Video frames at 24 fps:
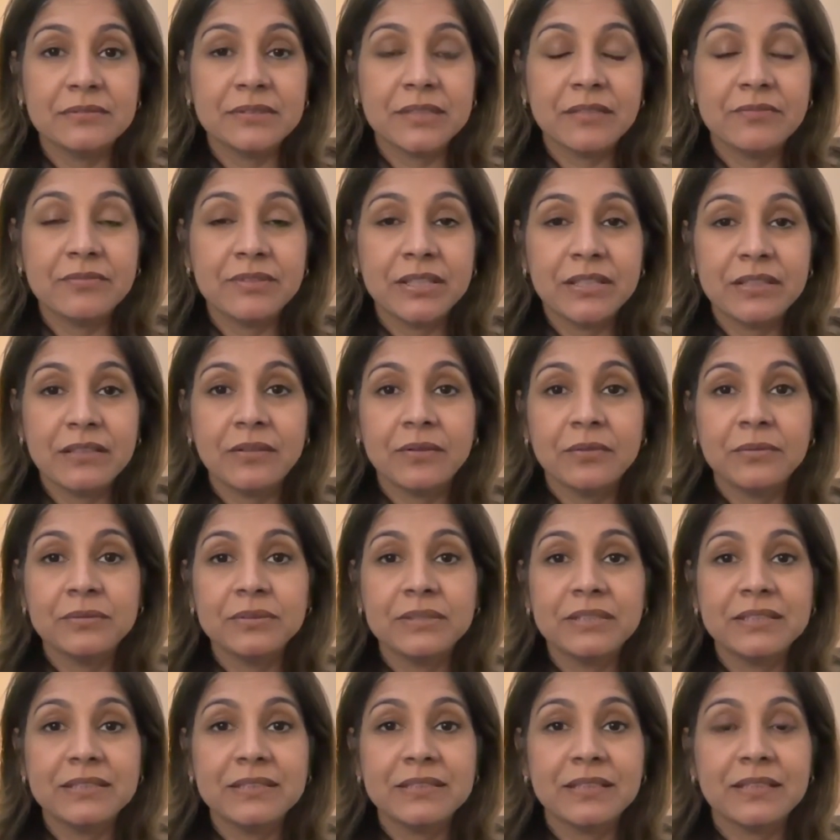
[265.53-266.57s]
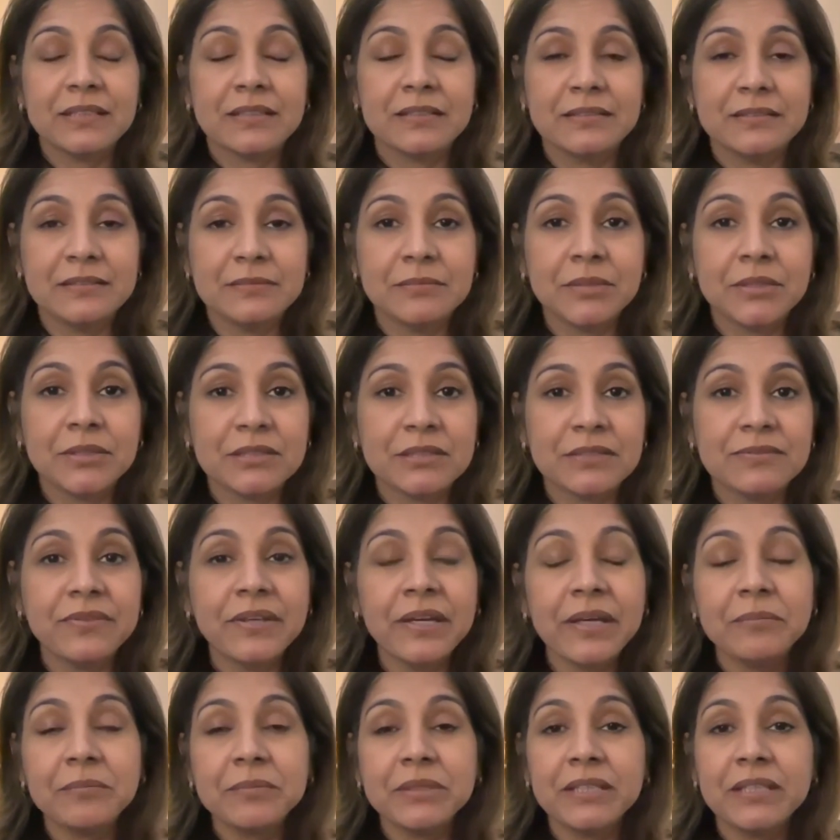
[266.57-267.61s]
Have they only done
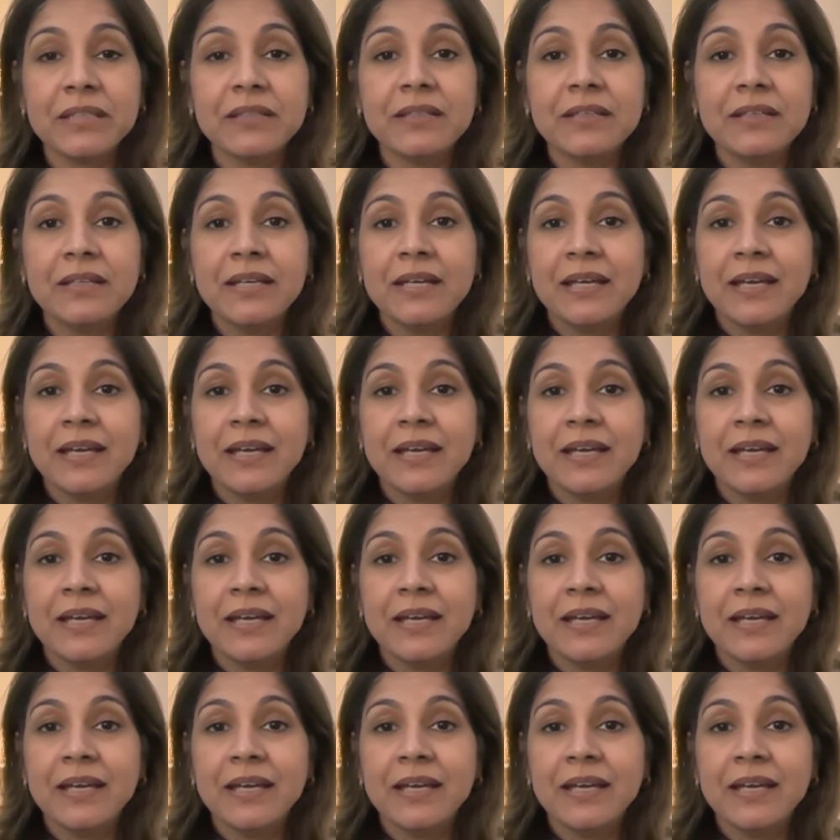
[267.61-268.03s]
multifamily